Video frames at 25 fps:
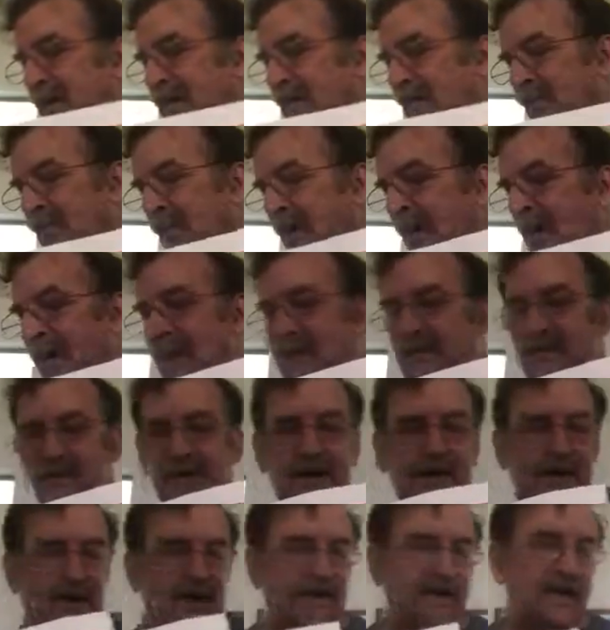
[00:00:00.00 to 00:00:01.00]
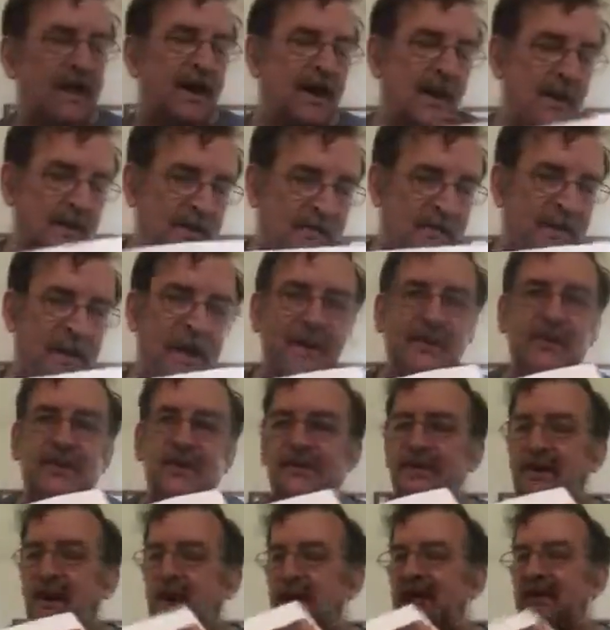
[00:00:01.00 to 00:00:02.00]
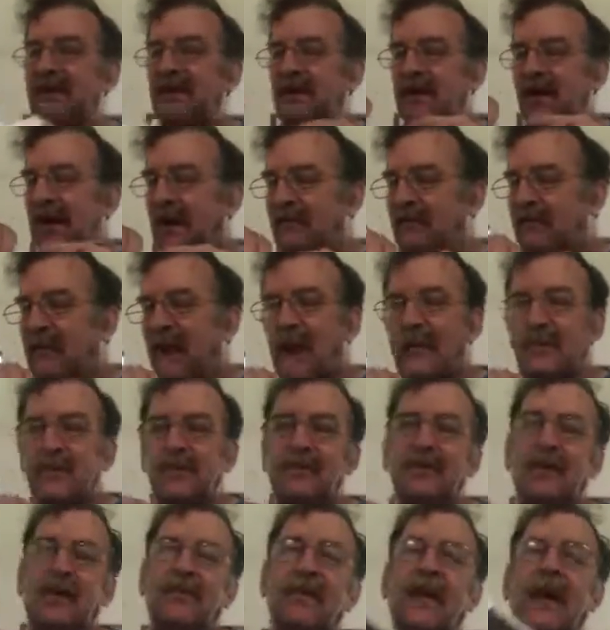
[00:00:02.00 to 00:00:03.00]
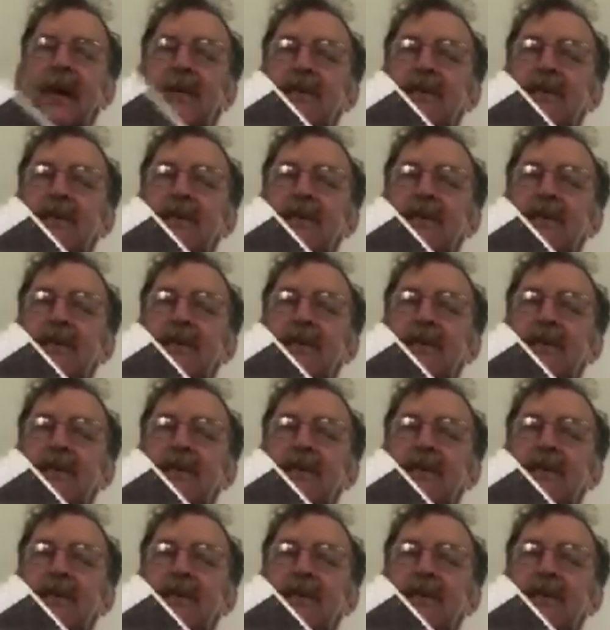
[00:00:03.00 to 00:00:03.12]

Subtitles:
reason why is because the passenger side didn't have damage on